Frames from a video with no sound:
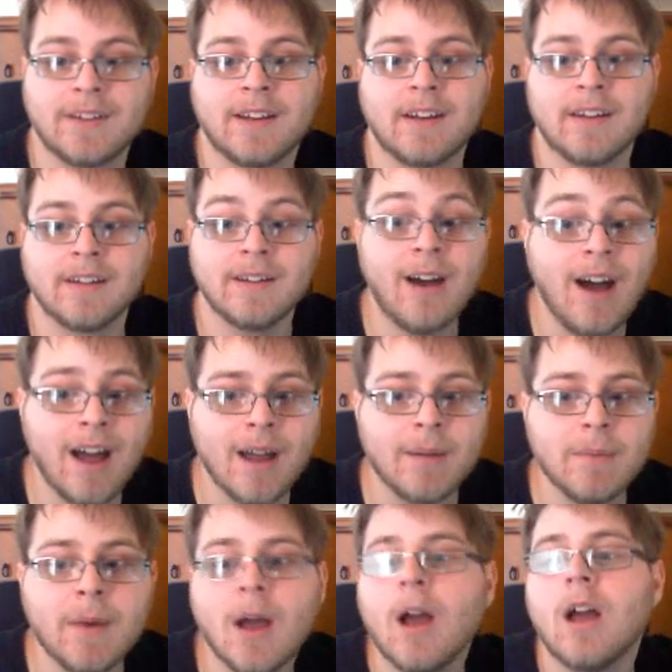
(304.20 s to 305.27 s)
of the
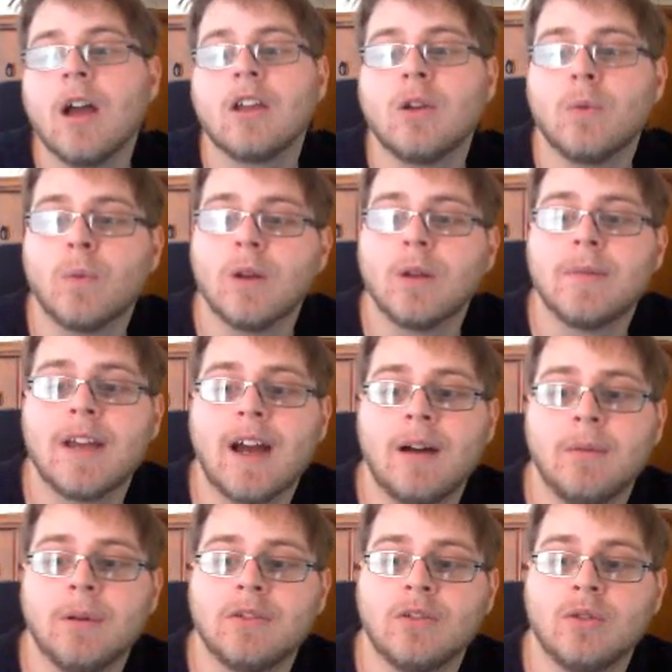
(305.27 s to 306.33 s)
time, you will be
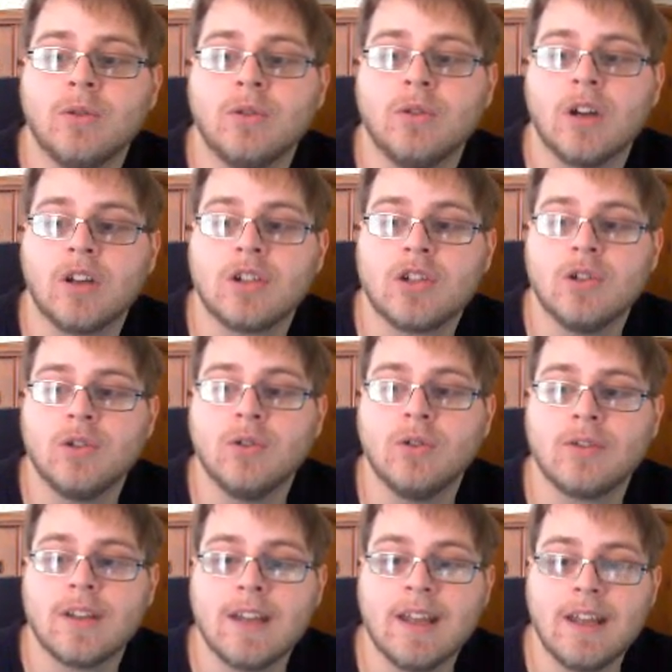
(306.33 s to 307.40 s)
able to
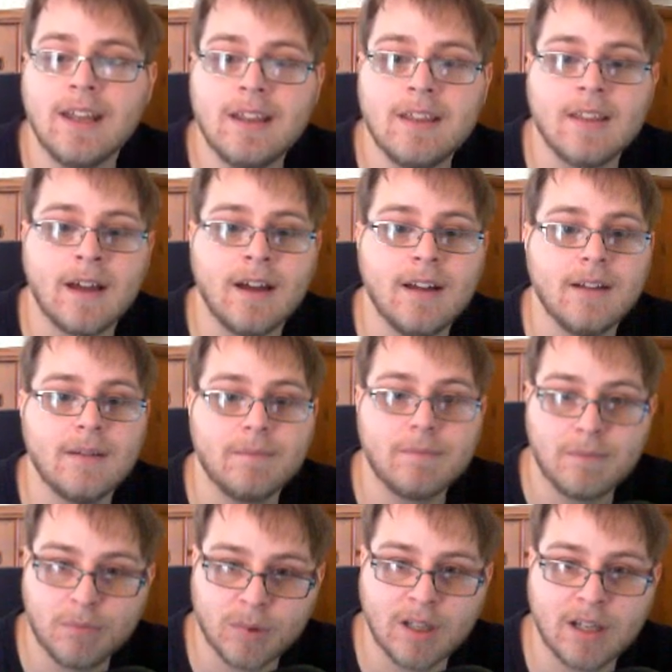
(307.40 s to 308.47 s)
choose either
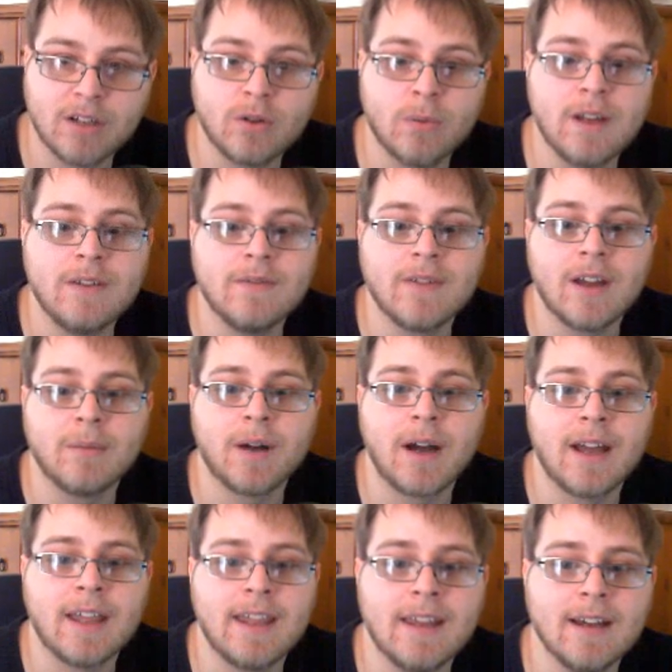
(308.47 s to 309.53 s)
Blood Queen
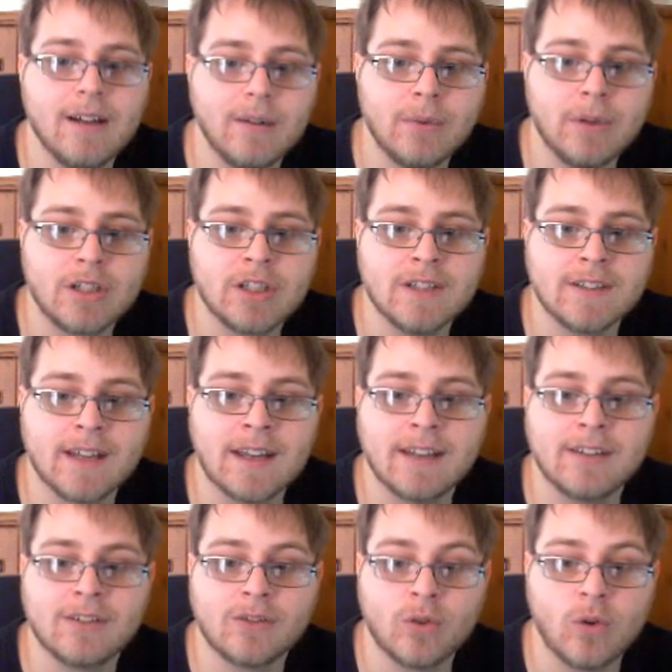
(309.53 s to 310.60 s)
Vampire here, which is a
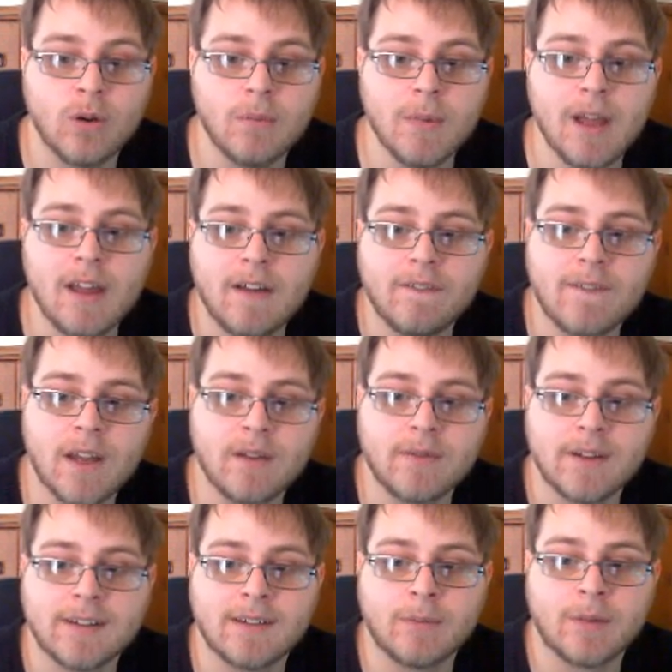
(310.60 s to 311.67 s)
Storm,
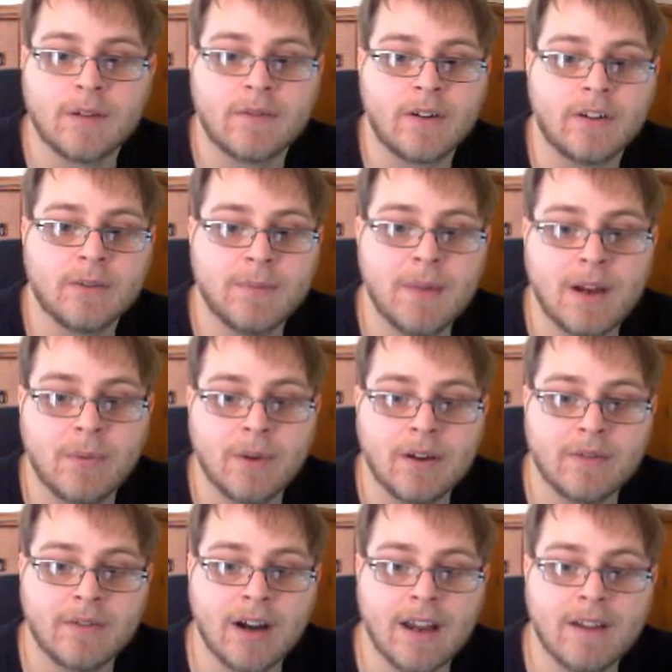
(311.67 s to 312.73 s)
Fanfare summon a Forest Bat.
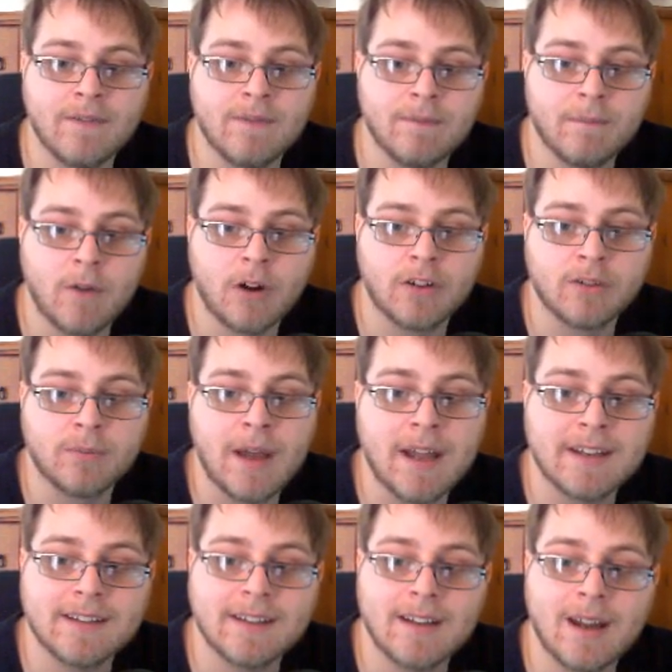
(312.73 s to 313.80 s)
Whenever a Forest
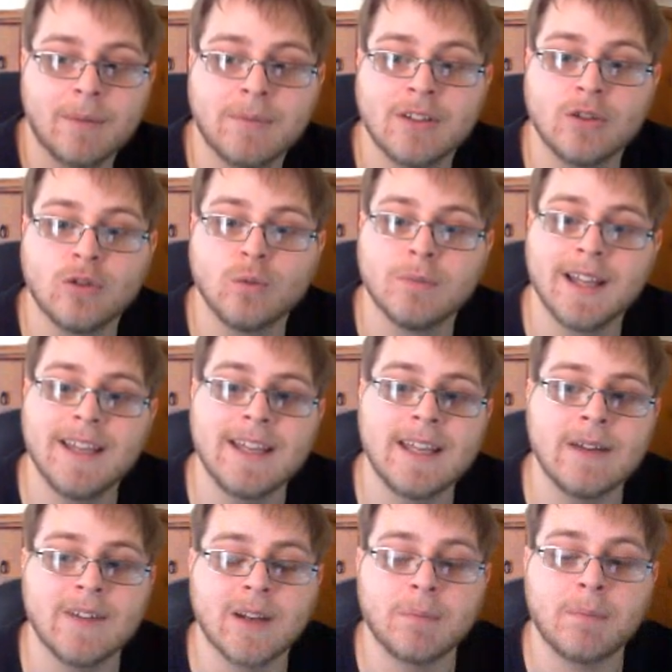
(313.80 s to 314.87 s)
Bat comes into play,
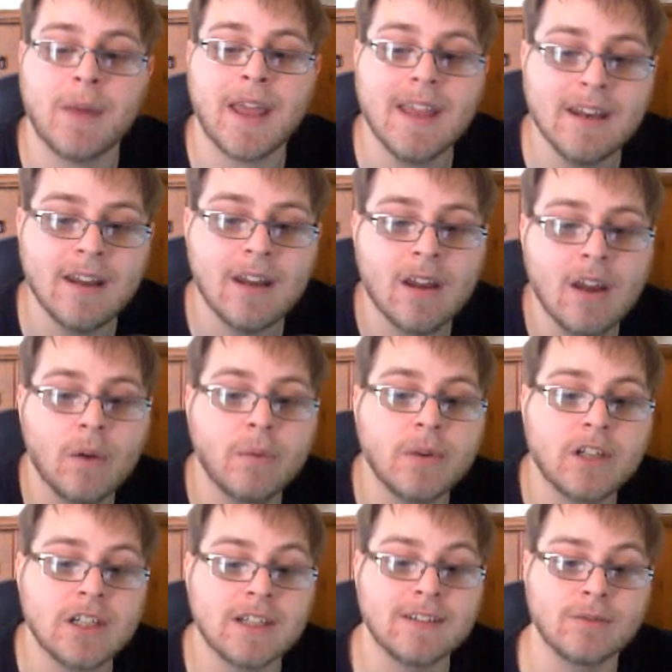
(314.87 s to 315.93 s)
give it Bane,
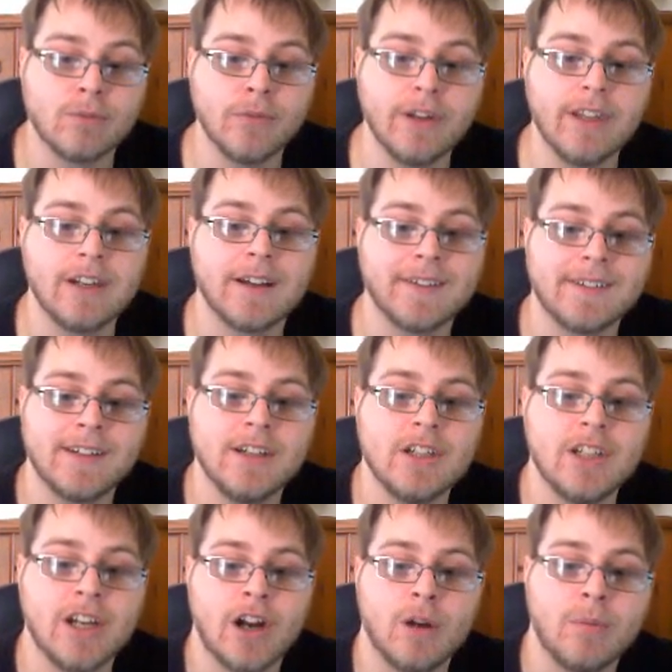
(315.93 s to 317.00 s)
which is really nice synergy,
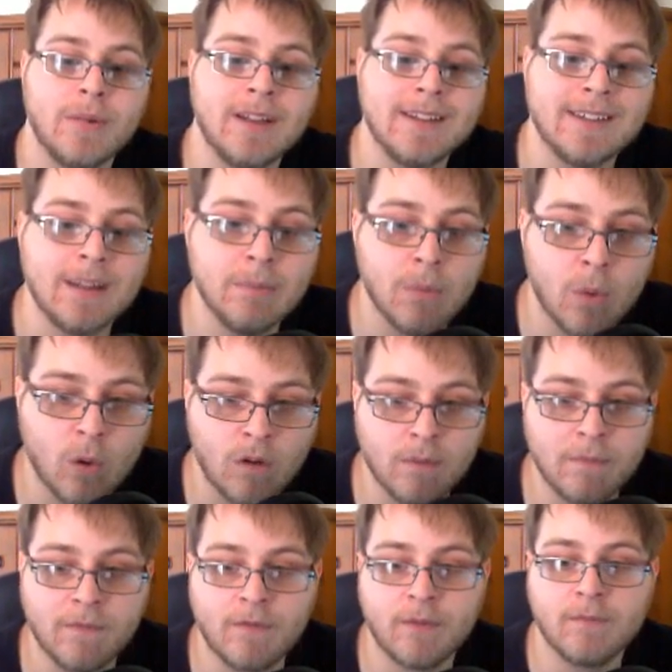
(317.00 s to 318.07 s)
and I hope we see more
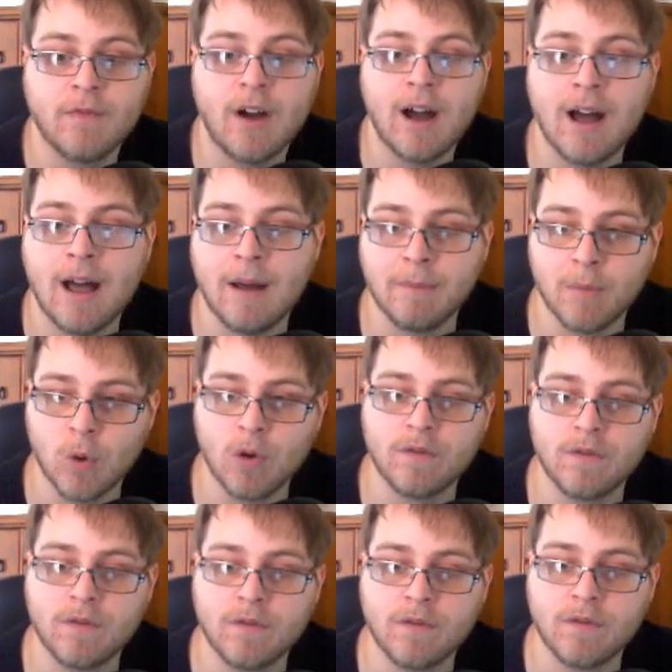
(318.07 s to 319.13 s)

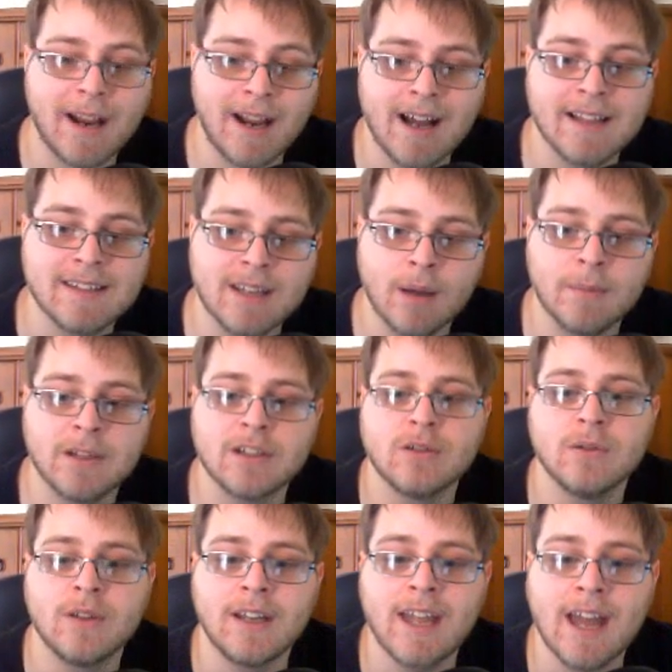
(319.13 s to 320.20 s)
Forest Bat cards come
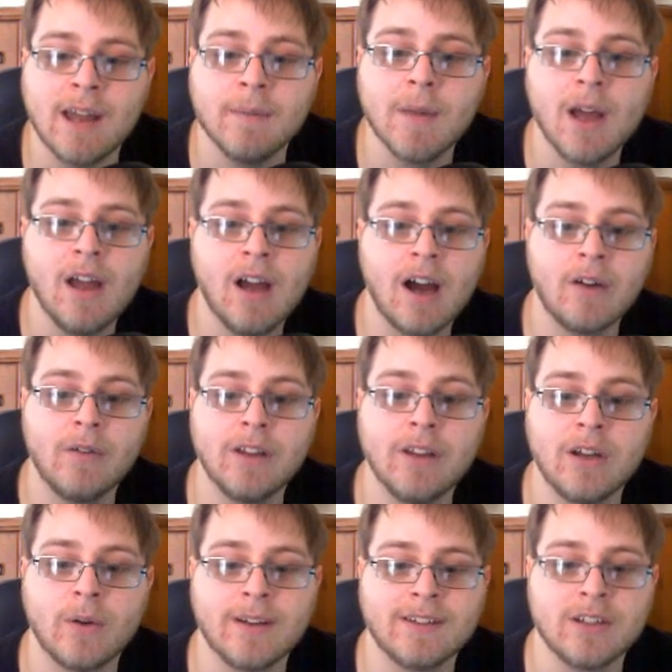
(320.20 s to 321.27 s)
into the game. I really
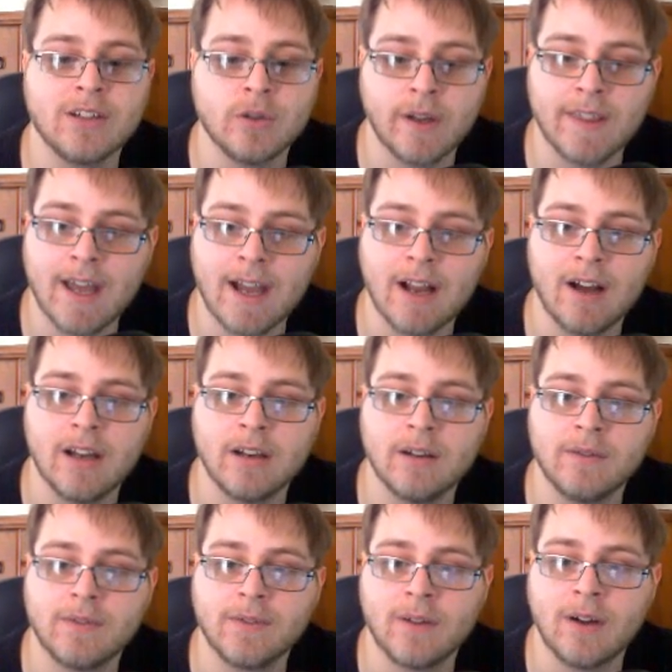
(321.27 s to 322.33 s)
always enjoyed that kind
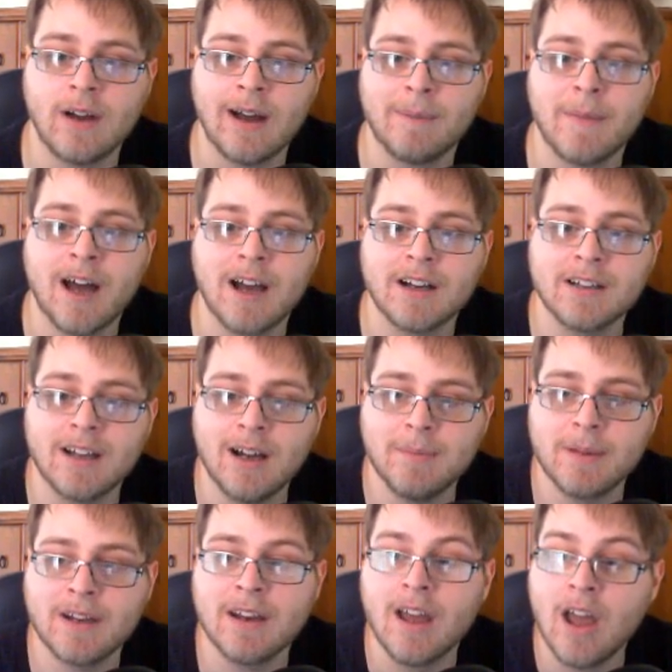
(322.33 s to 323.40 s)
of archetype
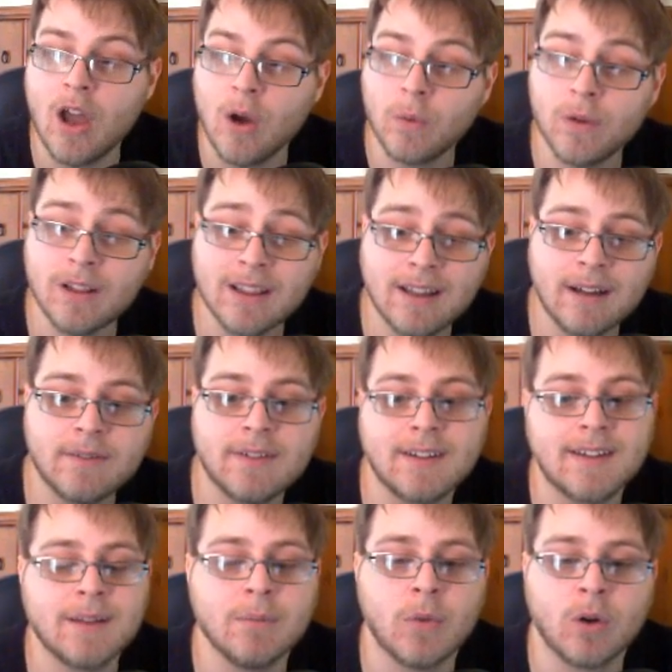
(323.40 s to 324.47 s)
and would love to
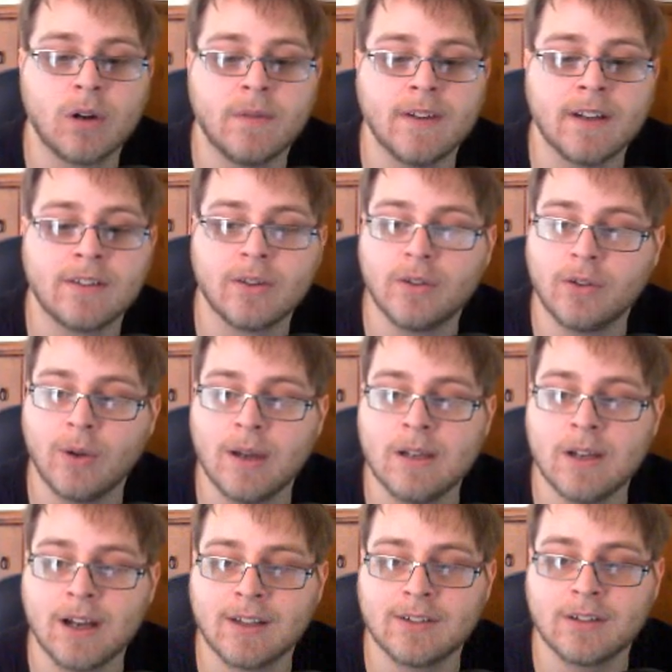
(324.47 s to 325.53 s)
see more of it. It's also a
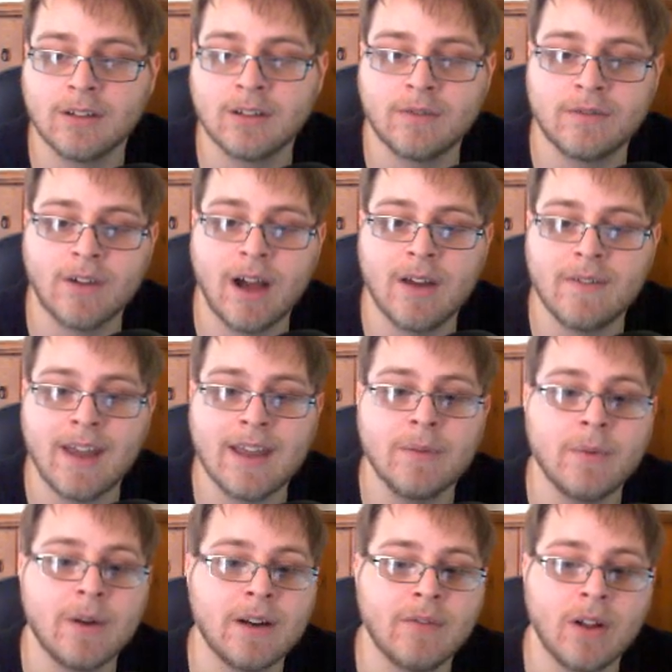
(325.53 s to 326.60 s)
nice solid 5/8
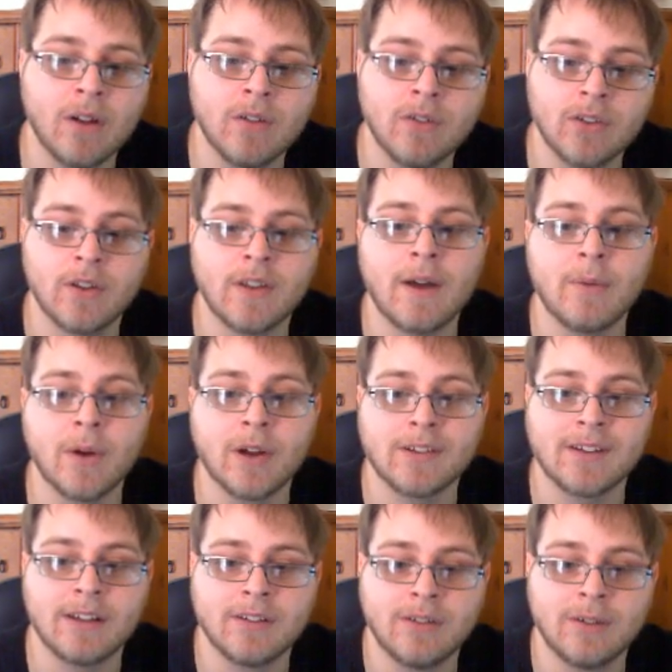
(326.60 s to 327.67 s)
when evolved, so that works
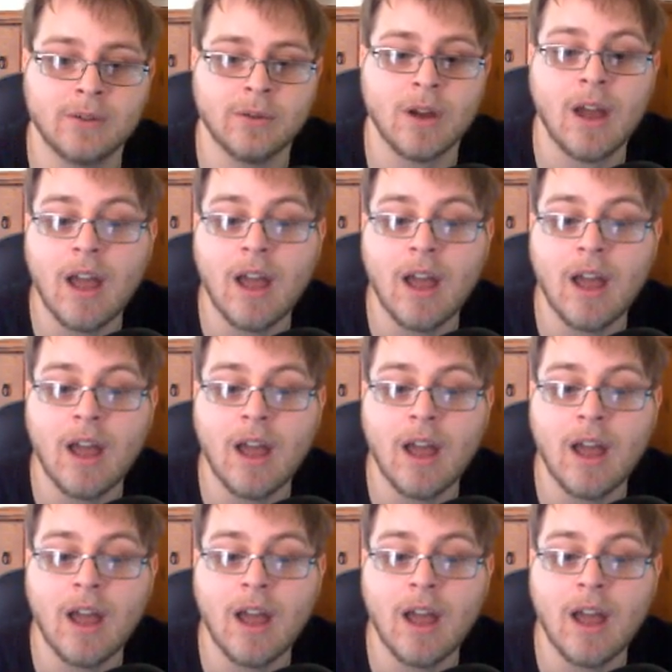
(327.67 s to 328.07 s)
out too.